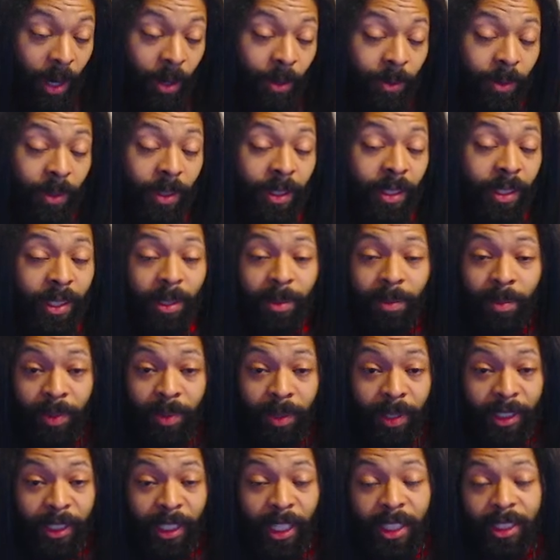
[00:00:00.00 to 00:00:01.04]
really
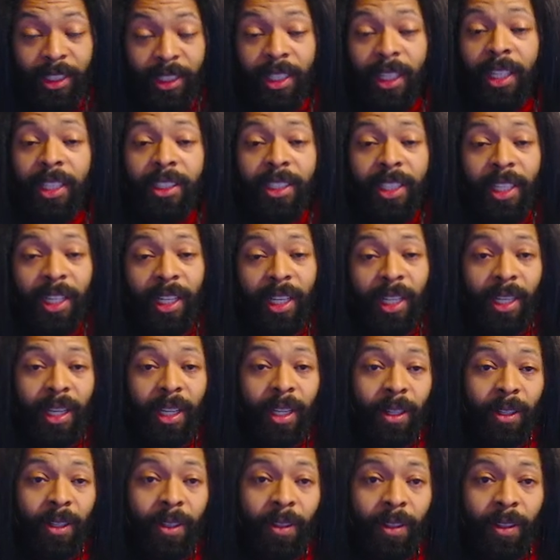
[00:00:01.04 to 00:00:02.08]
appreciate y'all checking
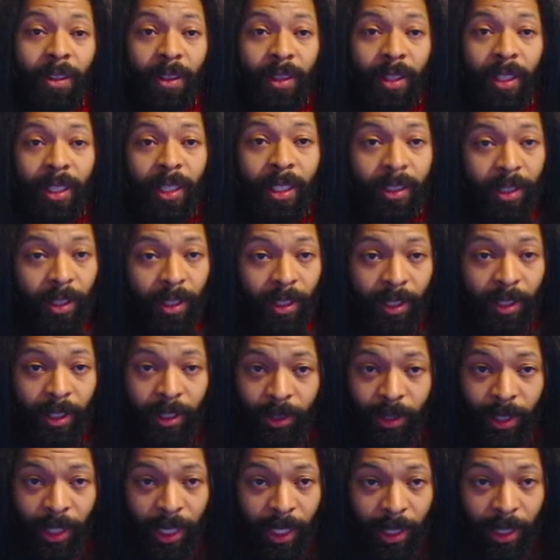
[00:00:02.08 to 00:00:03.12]
out these uh
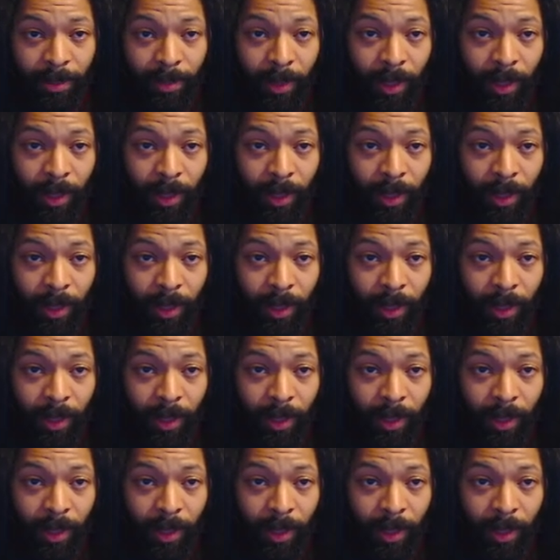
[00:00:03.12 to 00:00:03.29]
Dragon